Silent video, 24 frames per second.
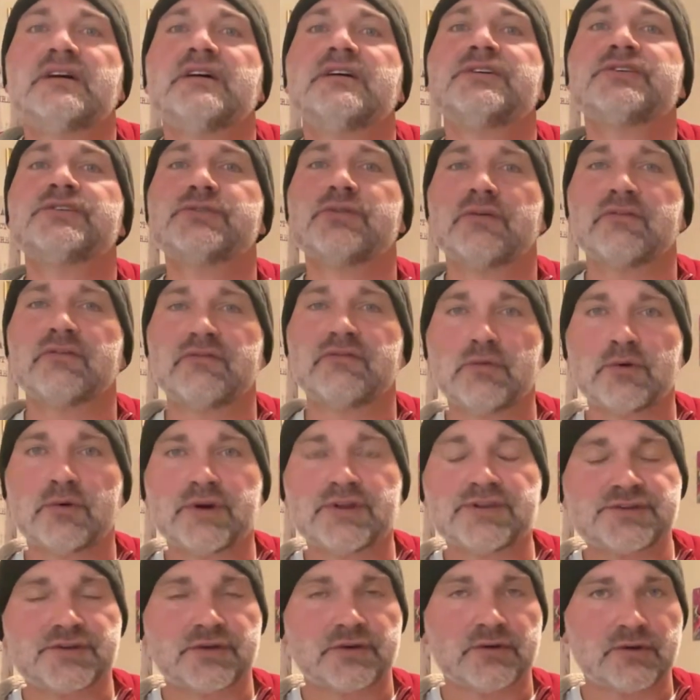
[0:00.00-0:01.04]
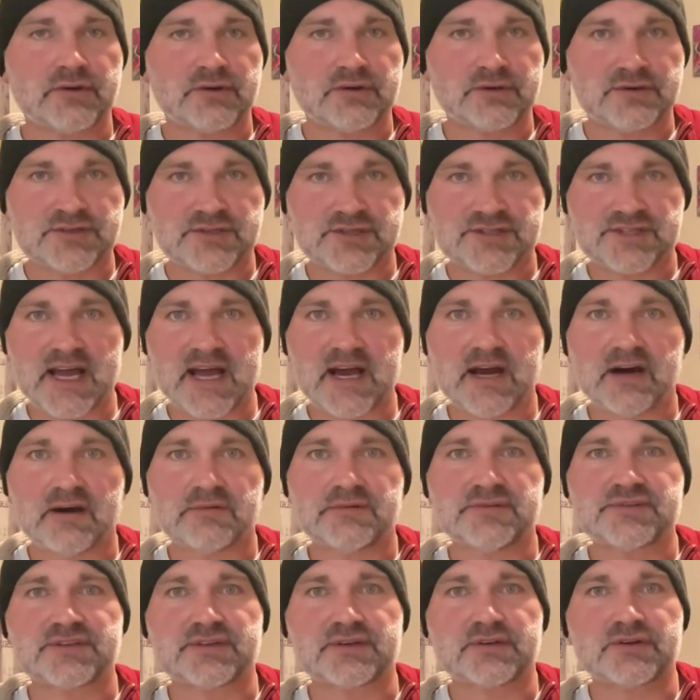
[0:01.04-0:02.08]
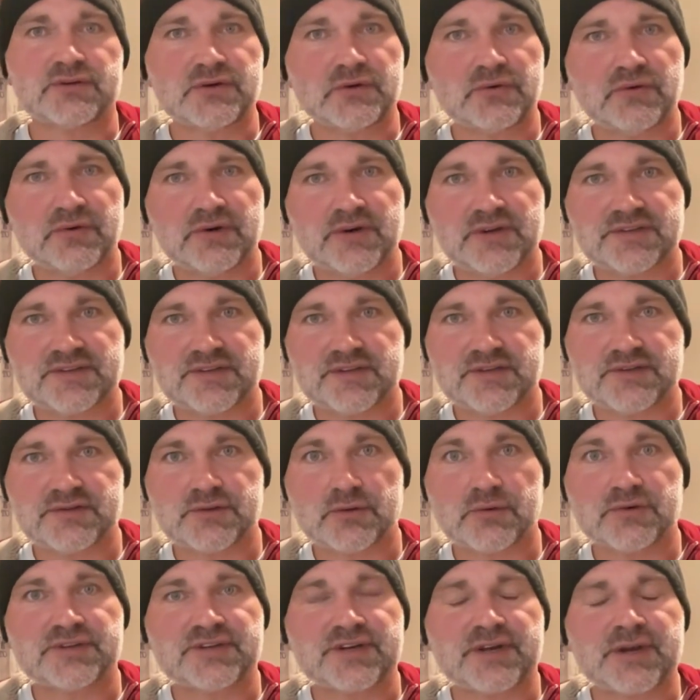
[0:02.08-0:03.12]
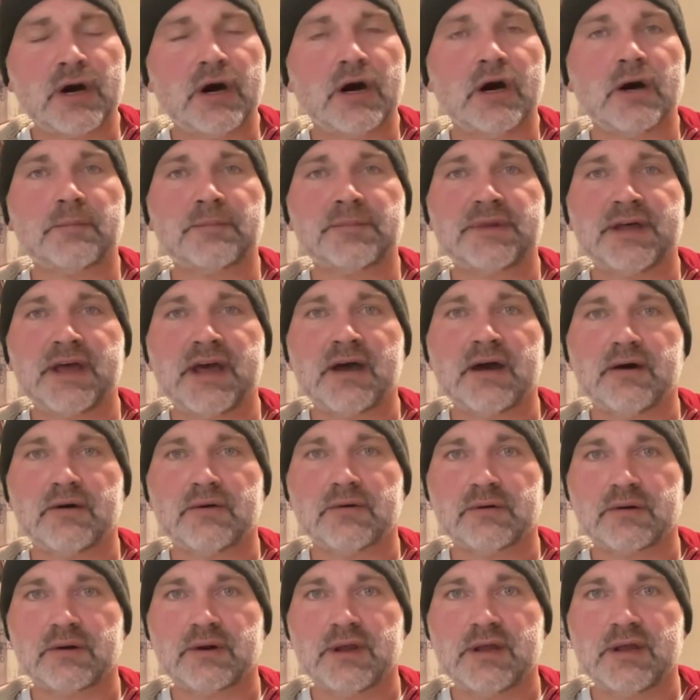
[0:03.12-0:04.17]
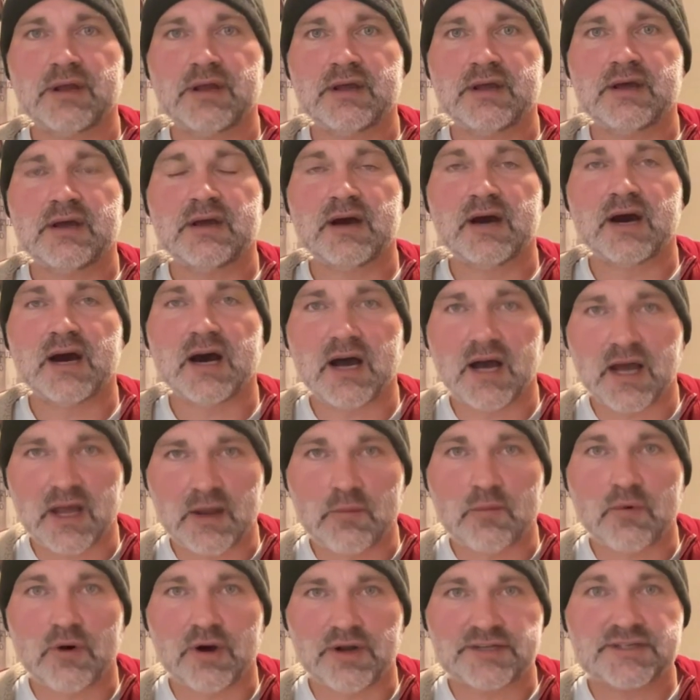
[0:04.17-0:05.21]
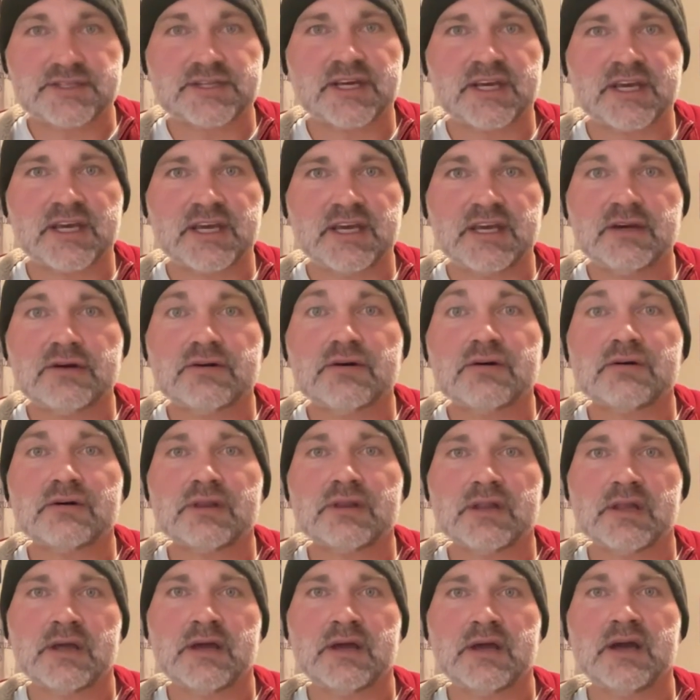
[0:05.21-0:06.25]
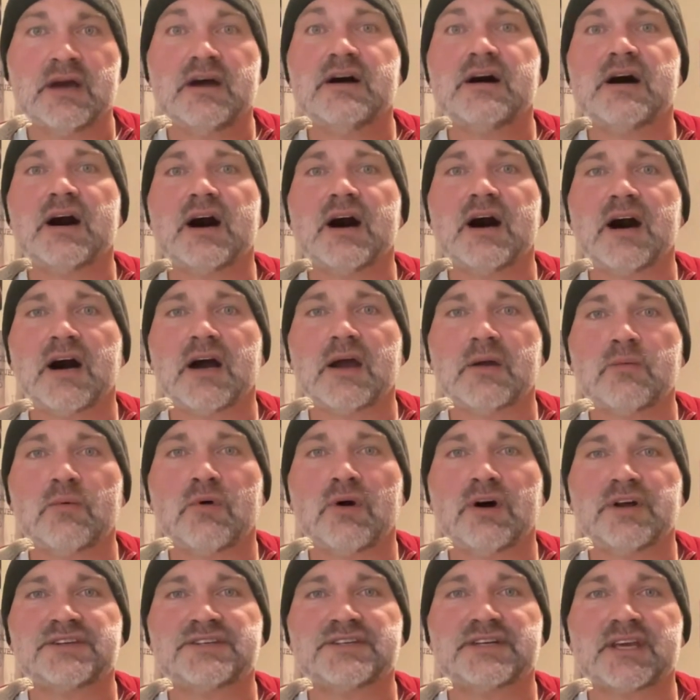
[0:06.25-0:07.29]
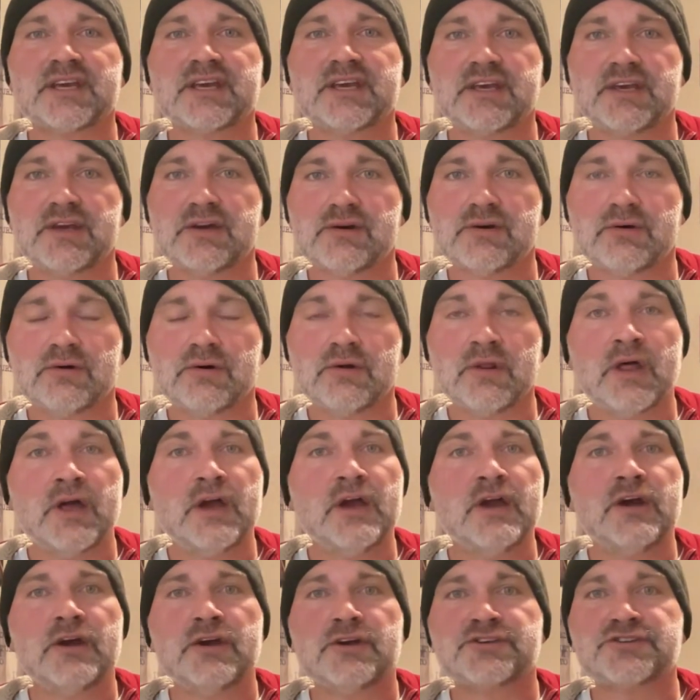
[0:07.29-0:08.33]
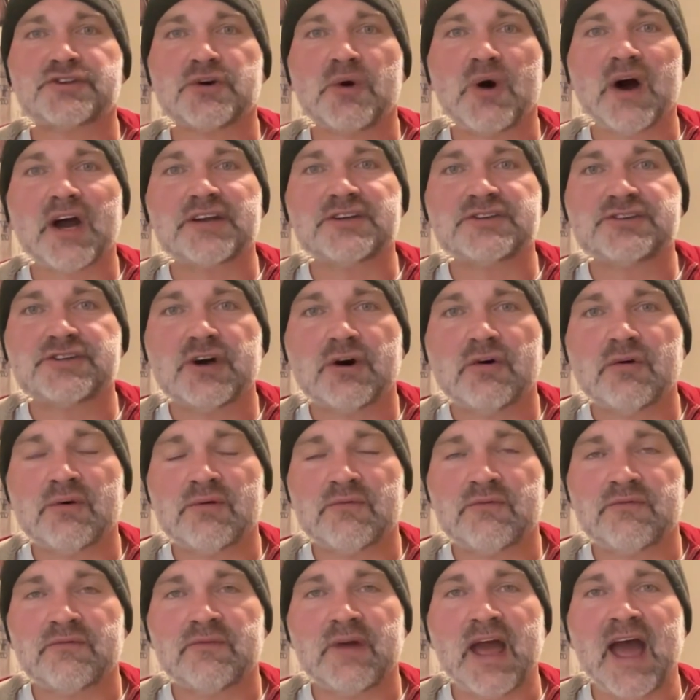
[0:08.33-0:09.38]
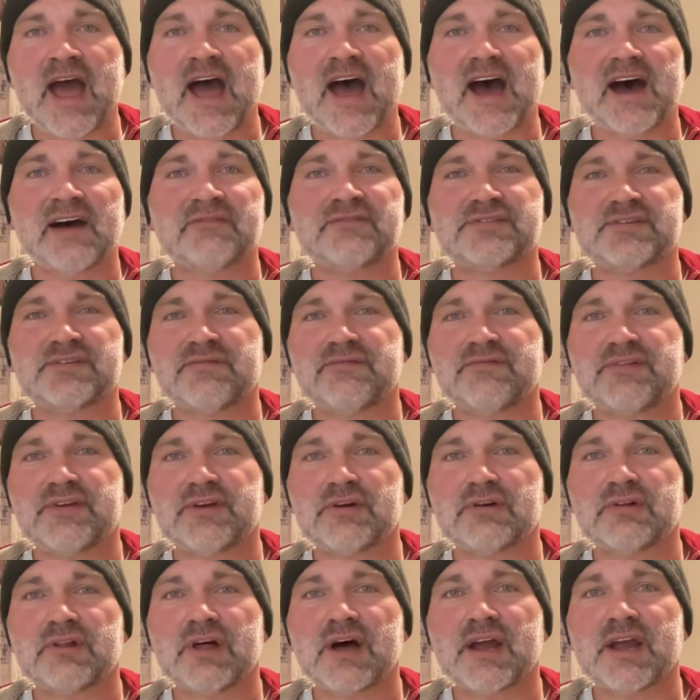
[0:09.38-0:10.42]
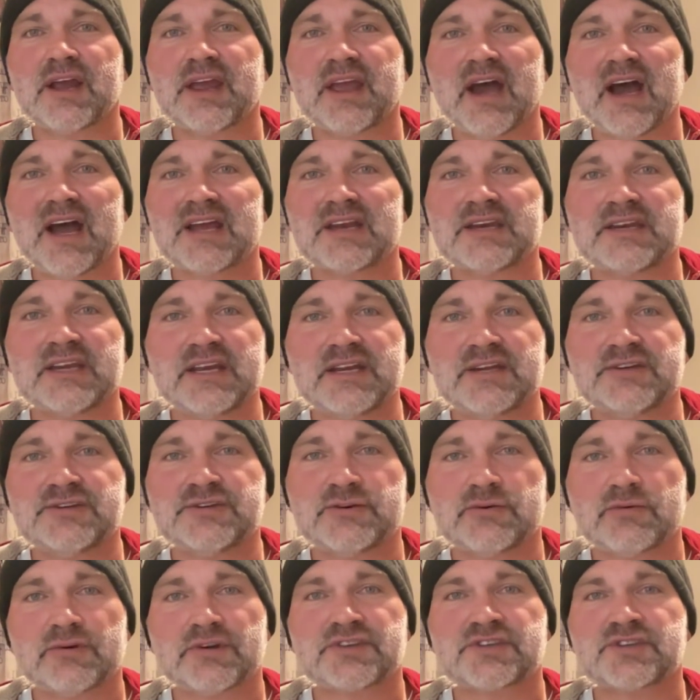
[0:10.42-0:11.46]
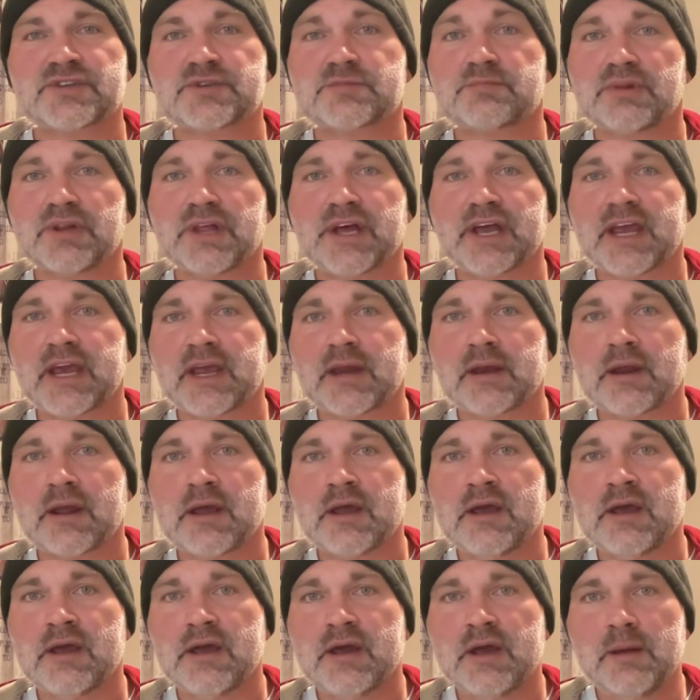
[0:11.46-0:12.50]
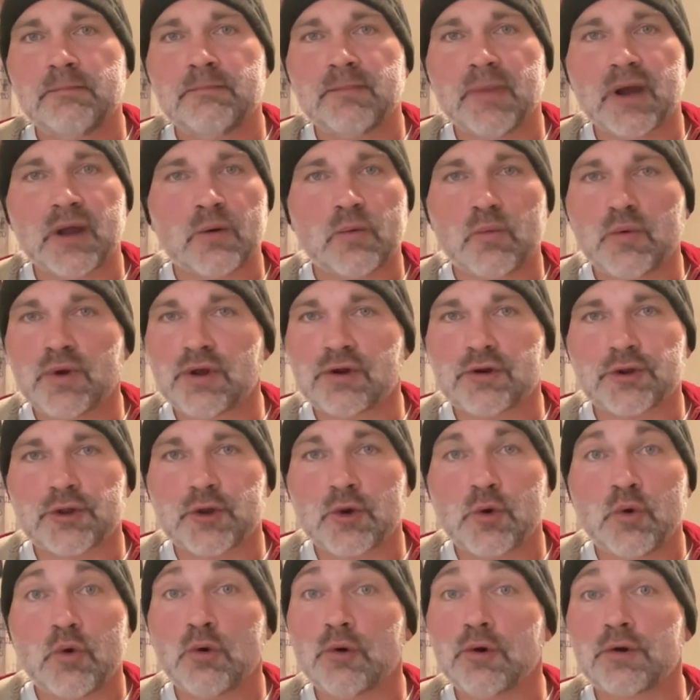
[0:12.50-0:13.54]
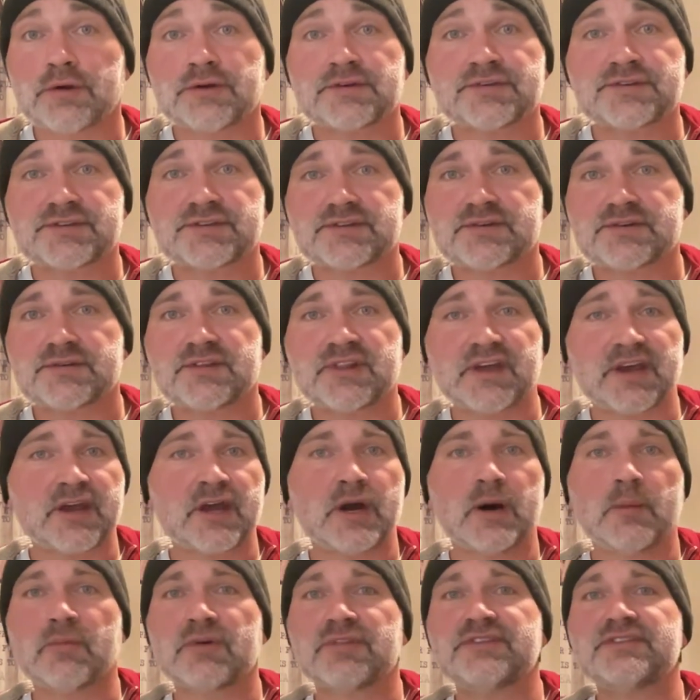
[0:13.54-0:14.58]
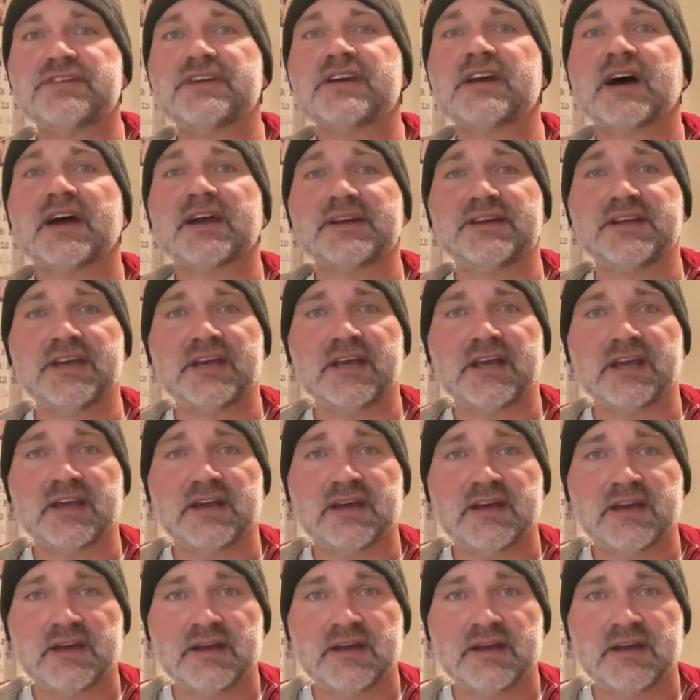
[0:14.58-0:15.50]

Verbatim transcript: to avoid certain sounds and noises or to calm down. I want to heal. I want to heal so I don't have to feel like I need to explain my weird quirks that come with D I D